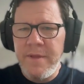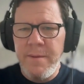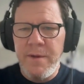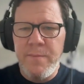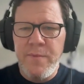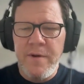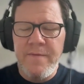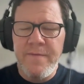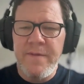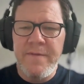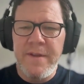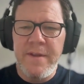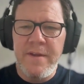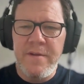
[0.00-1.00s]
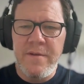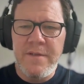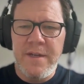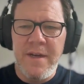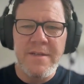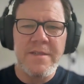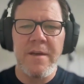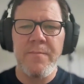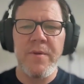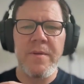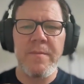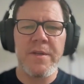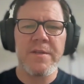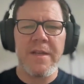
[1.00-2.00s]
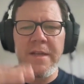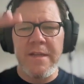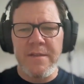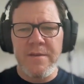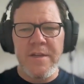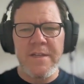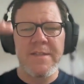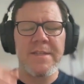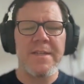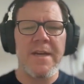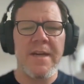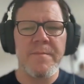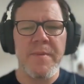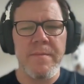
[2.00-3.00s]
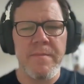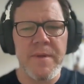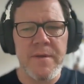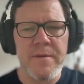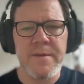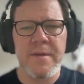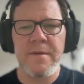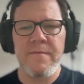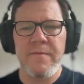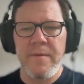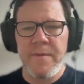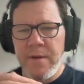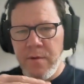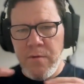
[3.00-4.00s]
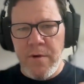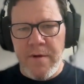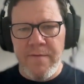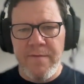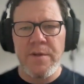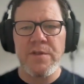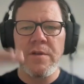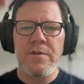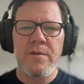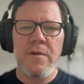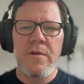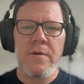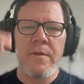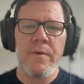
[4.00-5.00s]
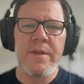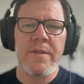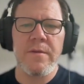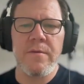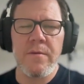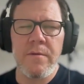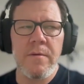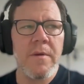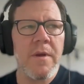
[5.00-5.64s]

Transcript: The better part of 15 years, I saw pretty much the internet stack being built from the core infrastructure all the way to,